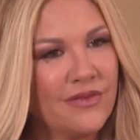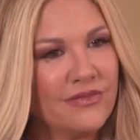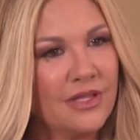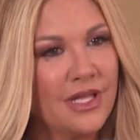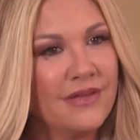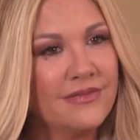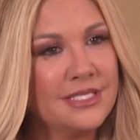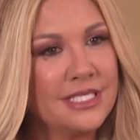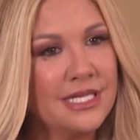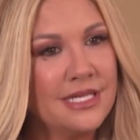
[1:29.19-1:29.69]
you have
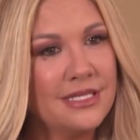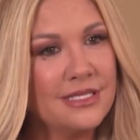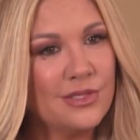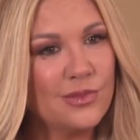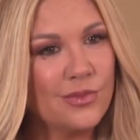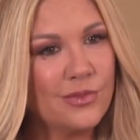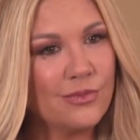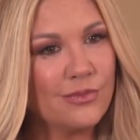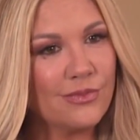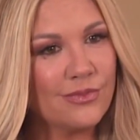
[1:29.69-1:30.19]
love
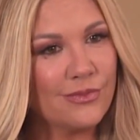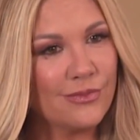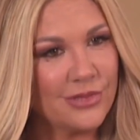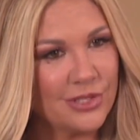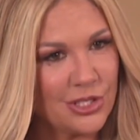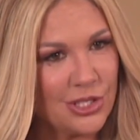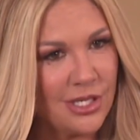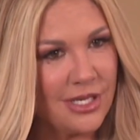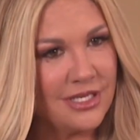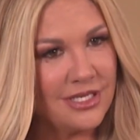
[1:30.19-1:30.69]
scenes
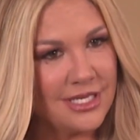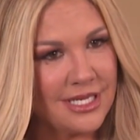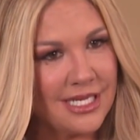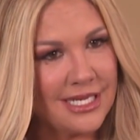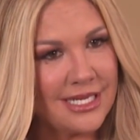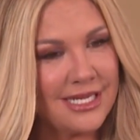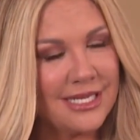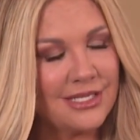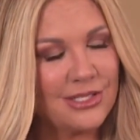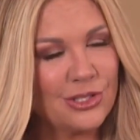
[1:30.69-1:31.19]
with John? Do you
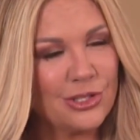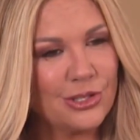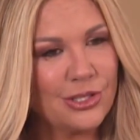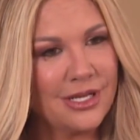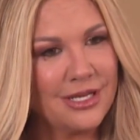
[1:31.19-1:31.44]
get kissed,